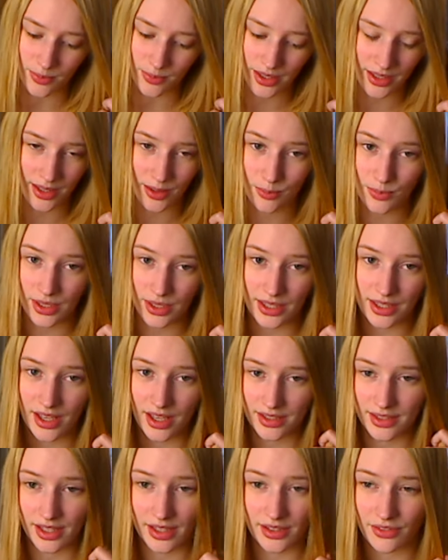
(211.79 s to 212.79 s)
It can be
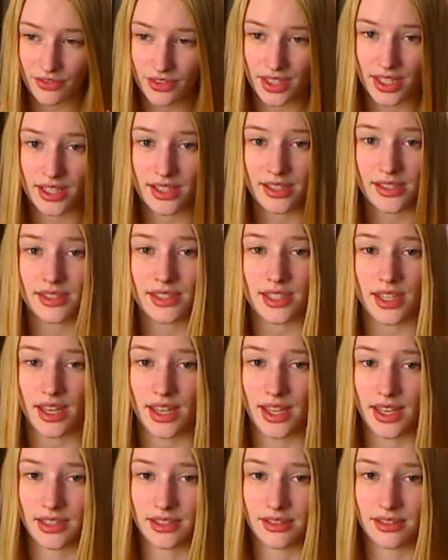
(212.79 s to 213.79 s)
a ton of things,
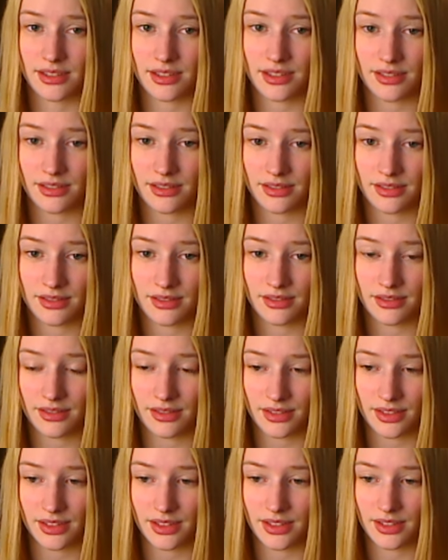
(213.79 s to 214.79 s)
and
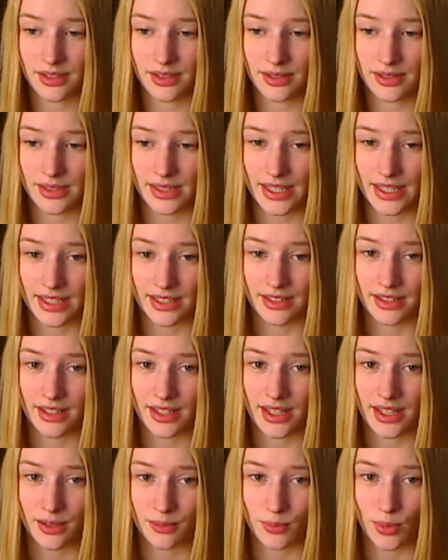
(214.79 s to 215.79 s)

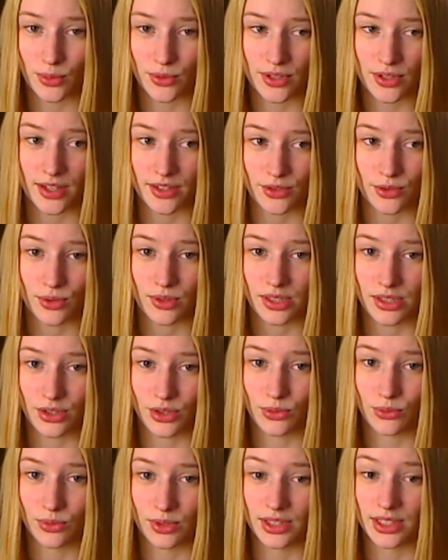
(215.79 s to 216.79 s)
in most
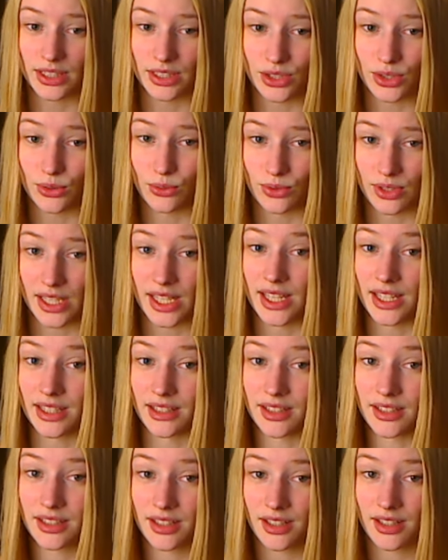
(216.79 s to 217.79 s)
countries you really do
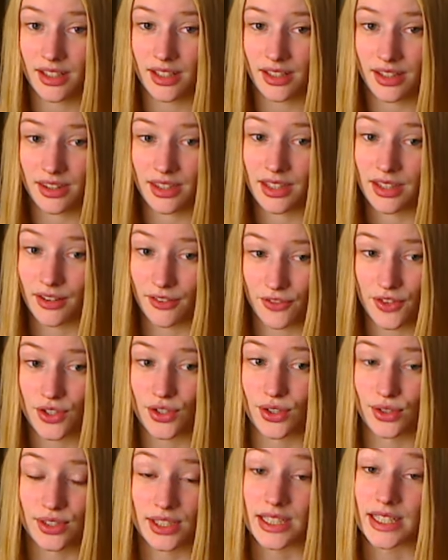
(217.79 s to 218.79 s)
need the
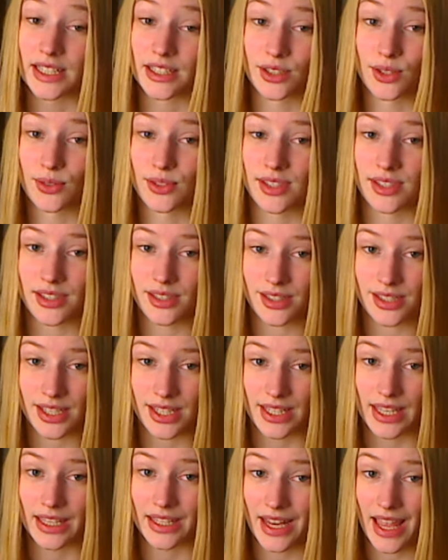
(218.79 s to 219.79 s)
official diagnosis to
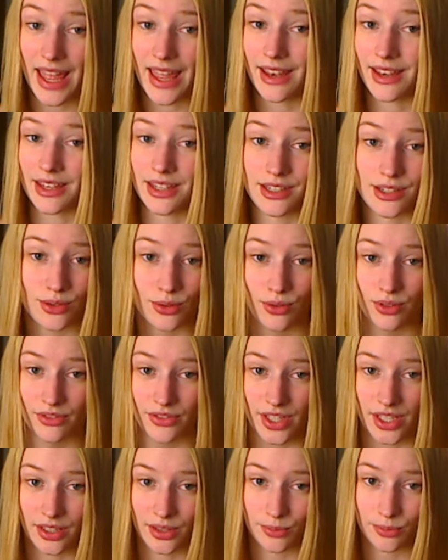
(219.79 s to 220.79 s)
get any sort
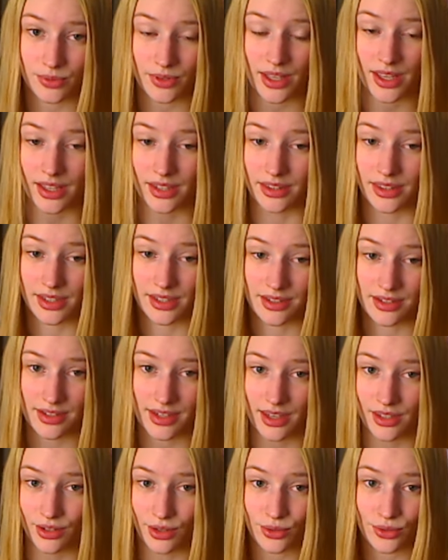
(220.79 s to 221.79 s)
of help, and this
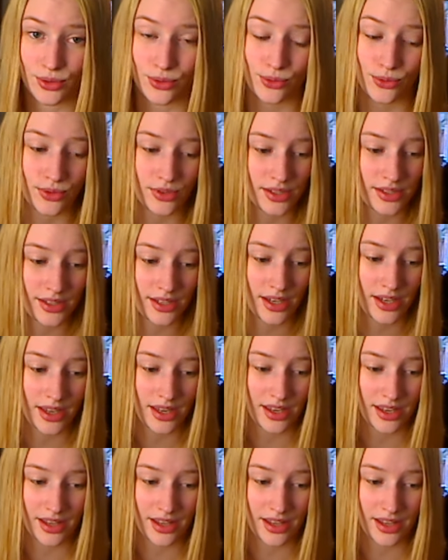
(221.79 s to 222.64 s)
includes